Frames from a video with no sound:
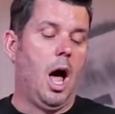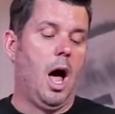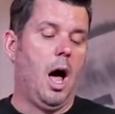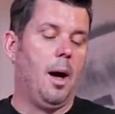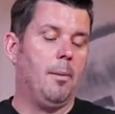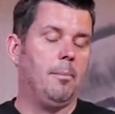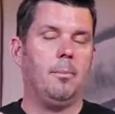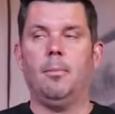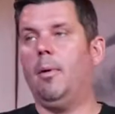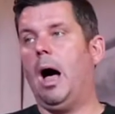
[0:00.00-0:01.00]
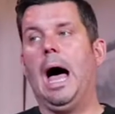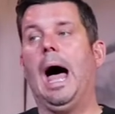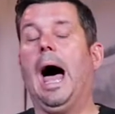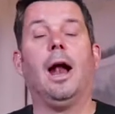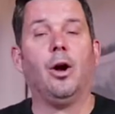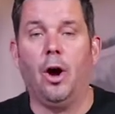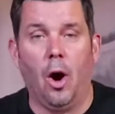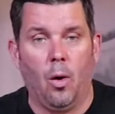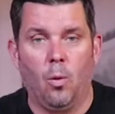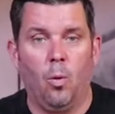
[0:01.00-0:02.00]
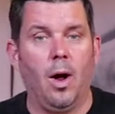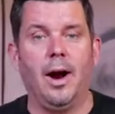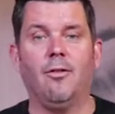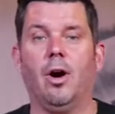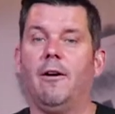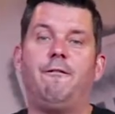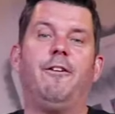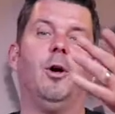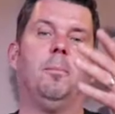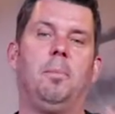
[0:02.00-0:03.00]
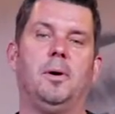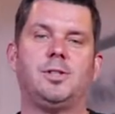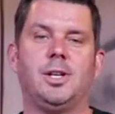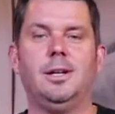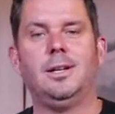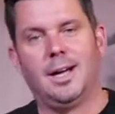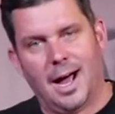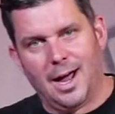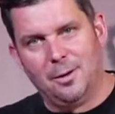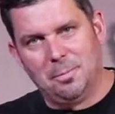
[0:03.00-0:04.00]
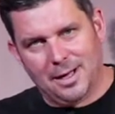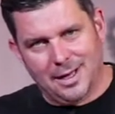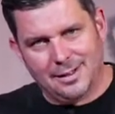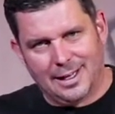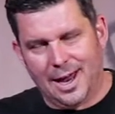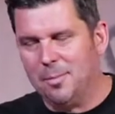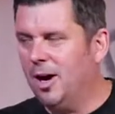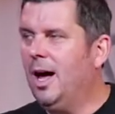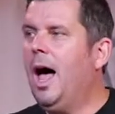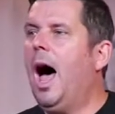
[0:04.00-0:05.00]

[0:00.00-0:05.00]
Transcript: um, I, I, don't know, whatever, a film person, Kyle behind the camera.